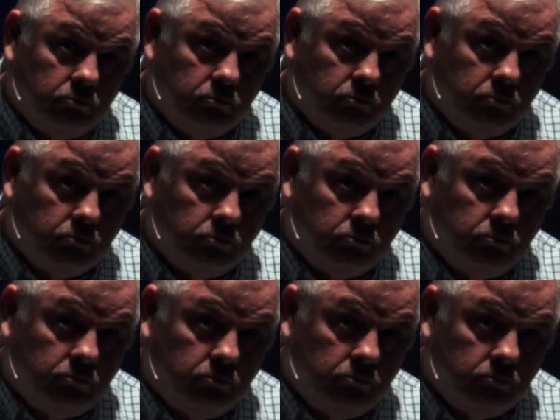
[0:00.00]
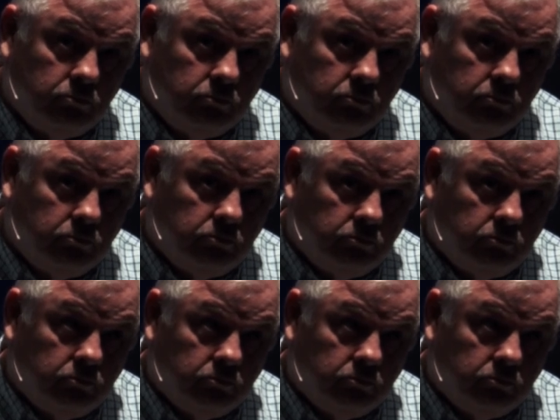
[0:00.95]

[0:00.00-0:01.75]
(silence)